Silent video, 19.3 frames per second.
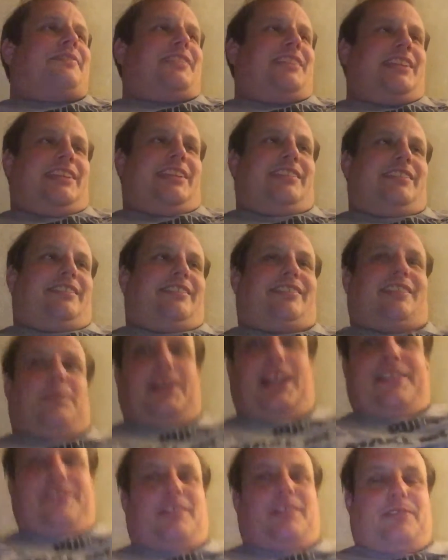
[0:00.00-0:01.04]
is
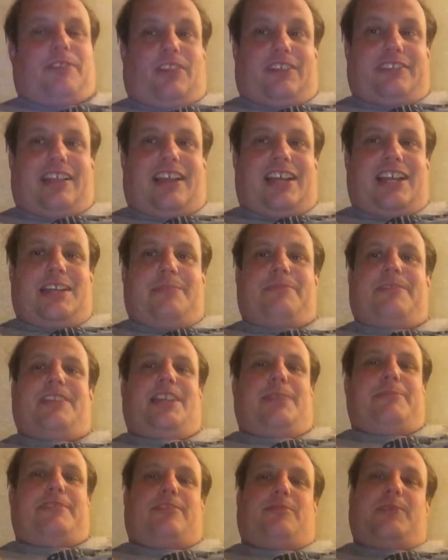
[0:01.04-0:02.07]
someone I've known for a long time. Her
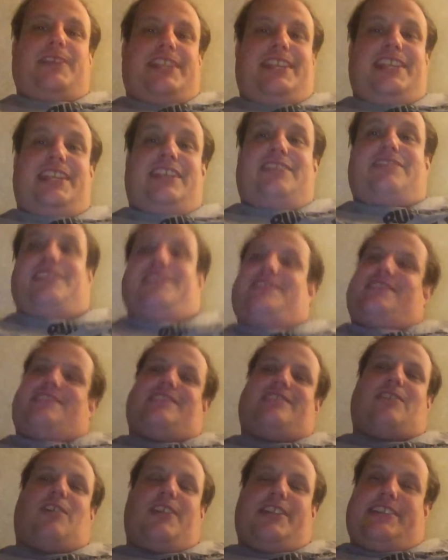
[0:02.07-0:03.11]
name is Whitney. She just
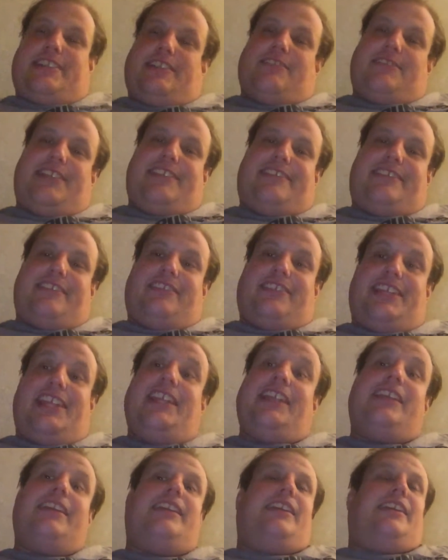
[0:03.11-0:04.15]
started there
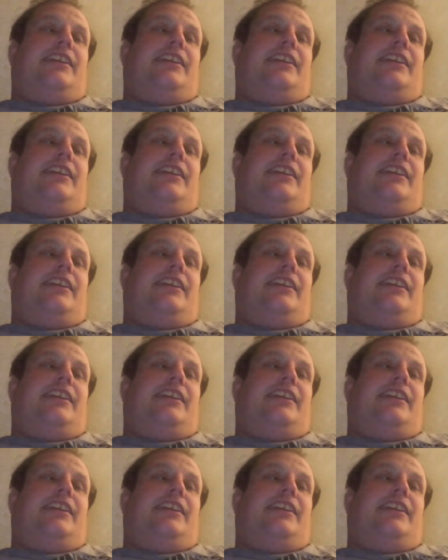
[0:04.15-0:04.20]
recently.